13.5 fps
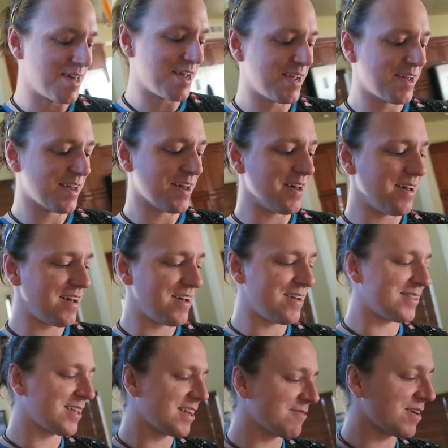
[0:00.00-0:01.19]
think uh, I
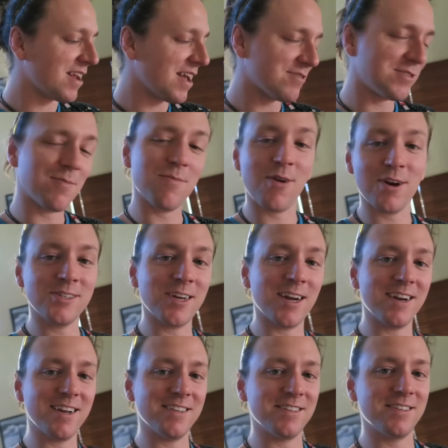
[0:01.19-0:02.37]
think I might have some merch
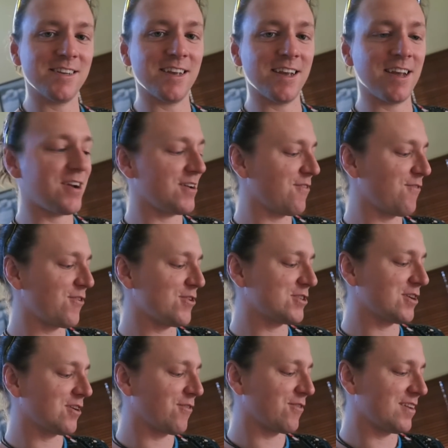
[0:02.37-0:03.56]
ideas here in the
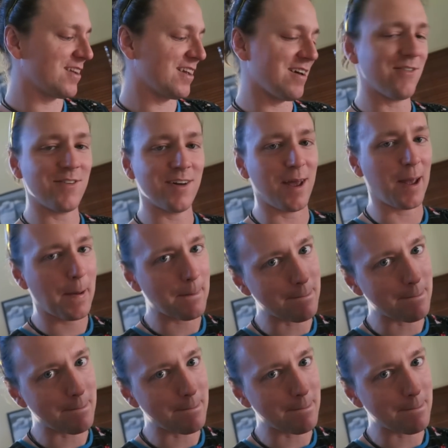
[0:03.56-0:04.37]
future for the D L V.